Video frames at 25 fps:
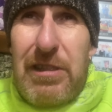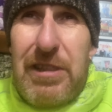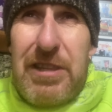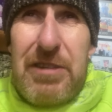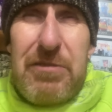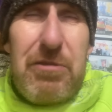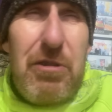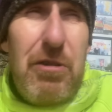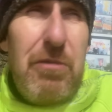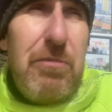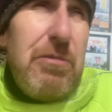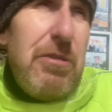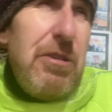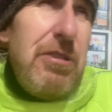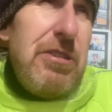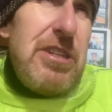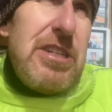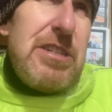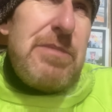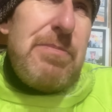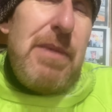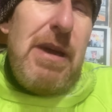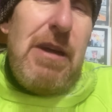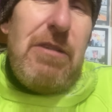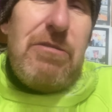They've got, we're on
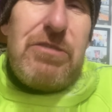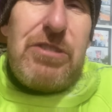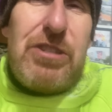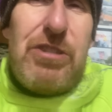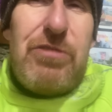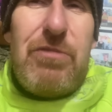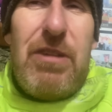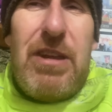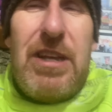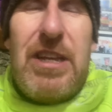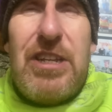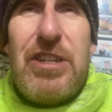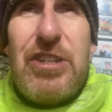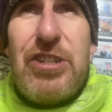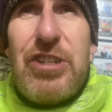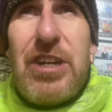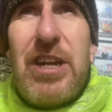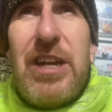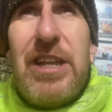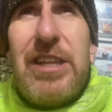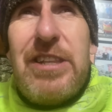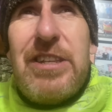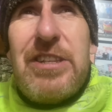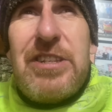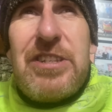this mountain range
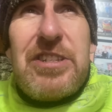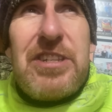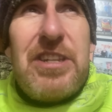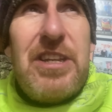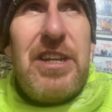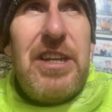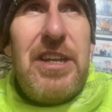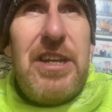and there's